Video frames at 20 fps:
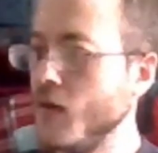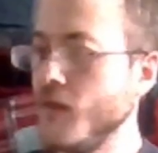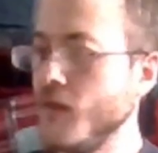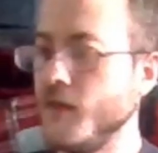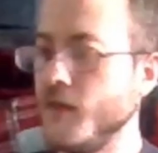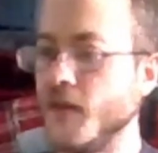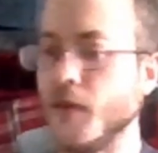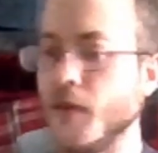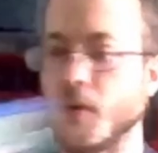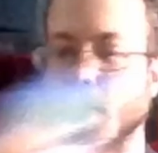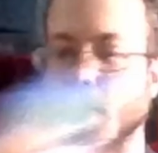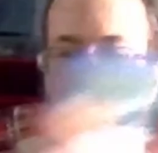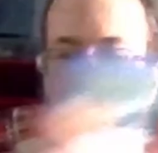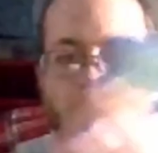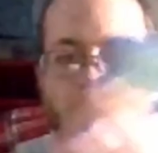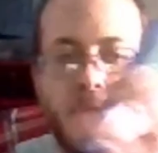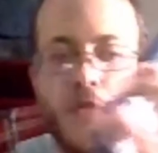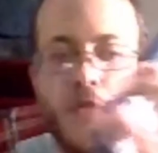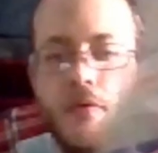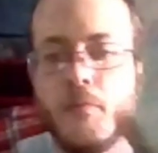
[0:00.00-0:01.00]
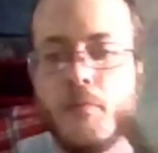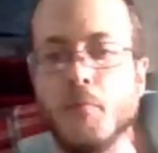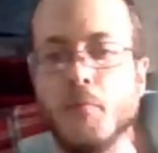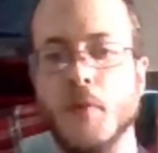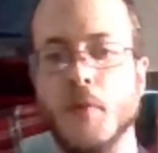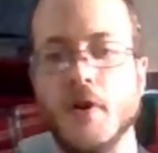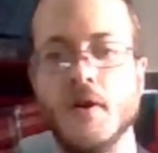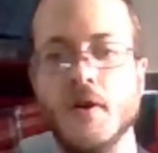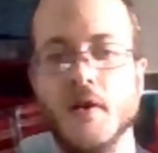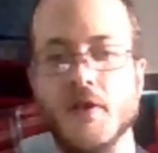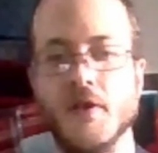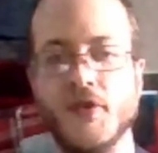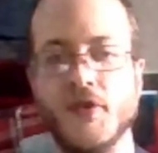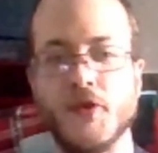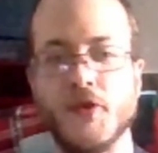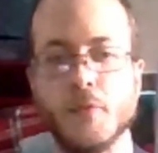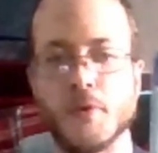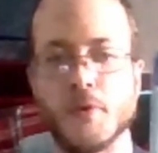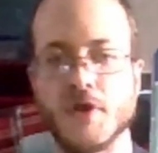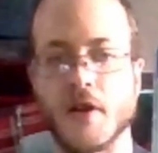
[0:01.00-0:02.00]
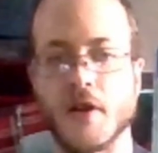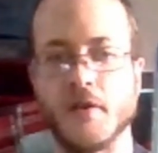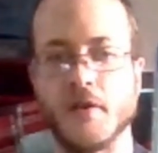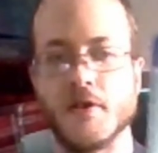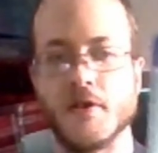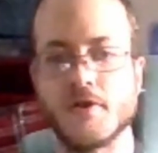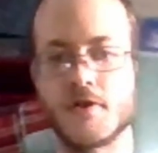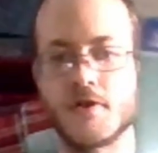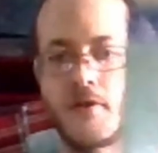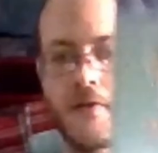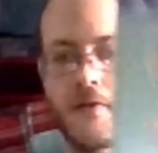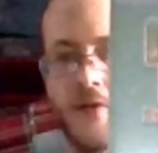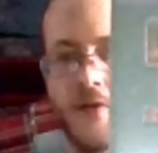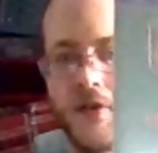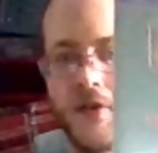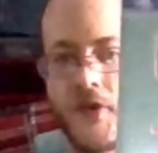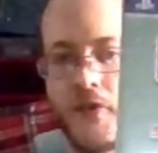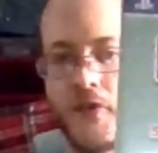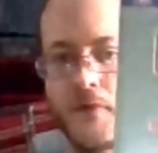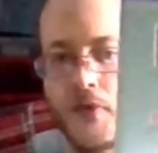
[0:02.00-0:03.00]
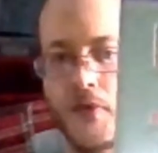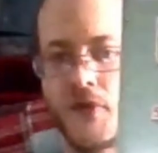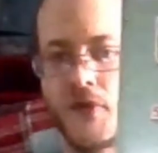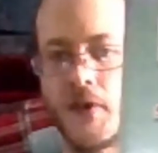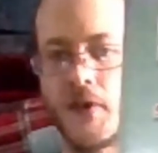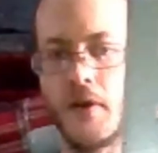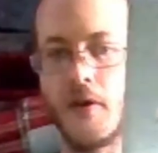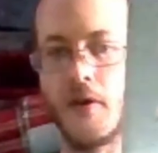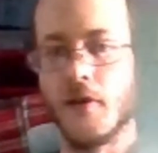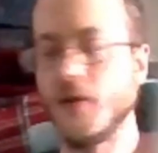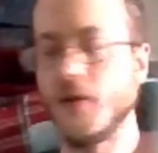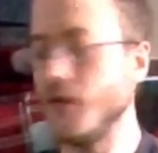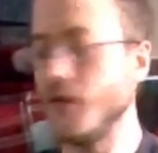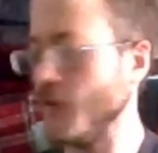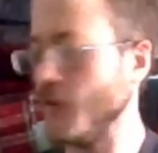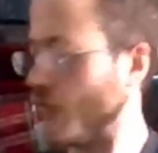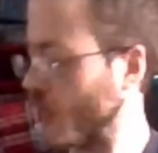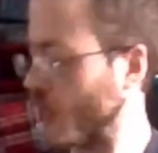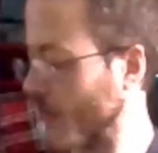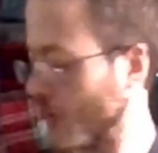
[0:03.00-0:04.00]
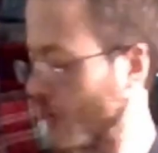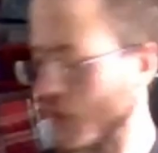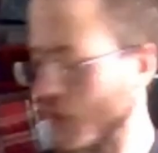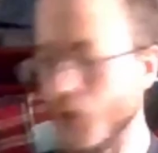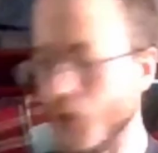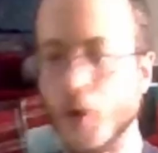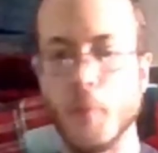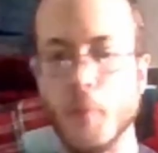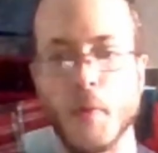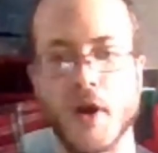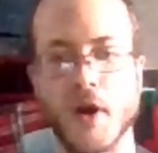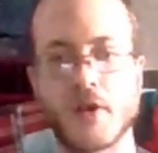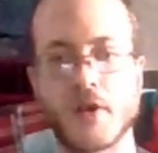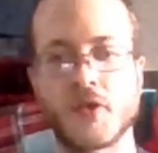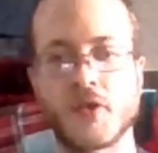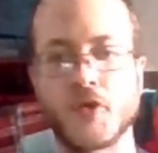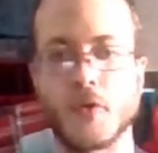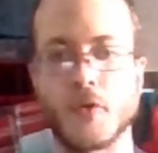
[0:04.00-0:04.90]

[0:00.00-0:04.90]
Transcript: Then we got Mutant Mud Super Challenge. This is for sale. This is going to go in a box to